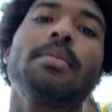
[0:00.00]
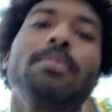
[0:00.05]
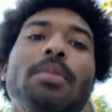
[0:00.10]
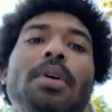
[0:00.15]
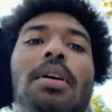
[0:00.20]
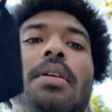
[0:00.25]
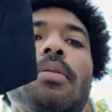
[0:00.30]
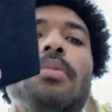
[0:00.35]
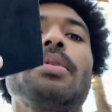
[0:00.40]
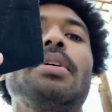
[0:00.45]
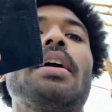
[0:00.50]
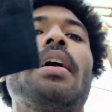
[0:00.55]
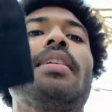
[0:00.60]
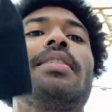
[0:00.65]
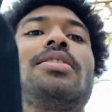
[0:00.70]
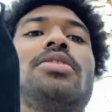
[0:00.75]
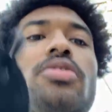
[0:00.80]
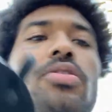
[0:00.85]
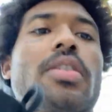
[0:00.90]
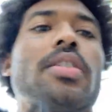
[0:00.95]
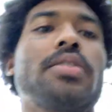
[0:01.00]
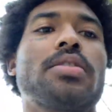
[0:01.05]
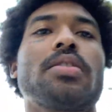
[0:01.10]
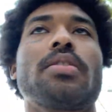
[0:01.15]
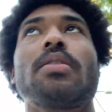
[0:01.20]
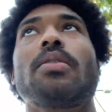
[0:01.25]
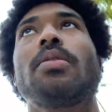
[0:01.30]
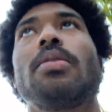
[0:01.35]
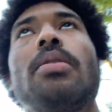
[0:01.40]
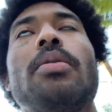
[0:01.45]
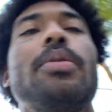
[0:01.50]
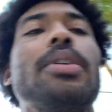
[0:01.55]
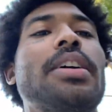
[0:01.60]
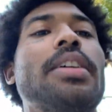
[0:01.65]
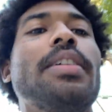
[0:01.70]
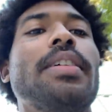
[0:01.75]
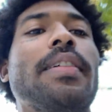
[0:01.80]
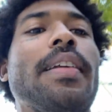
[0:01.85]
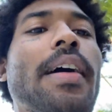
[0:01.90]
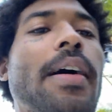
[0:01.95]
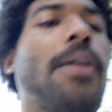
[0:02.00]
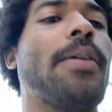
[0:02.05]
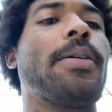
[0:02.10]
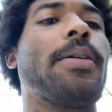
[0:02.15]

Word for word: But we got this joint, so we good now.